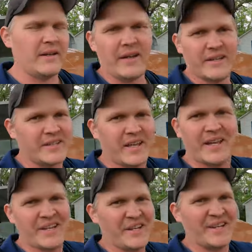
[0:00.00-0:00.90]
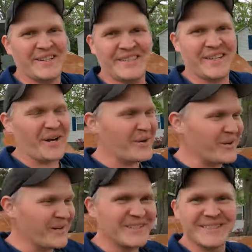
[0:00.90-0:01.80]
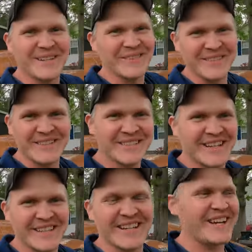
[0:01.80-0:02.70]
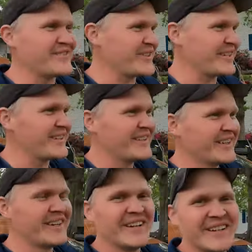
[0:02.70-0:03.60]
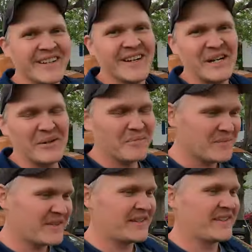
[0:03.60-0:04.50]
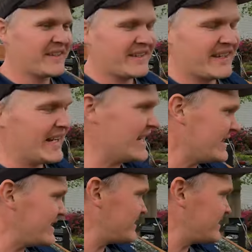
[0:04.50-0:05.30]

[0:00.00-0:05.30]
like it's always something, just like last video. Um, I got the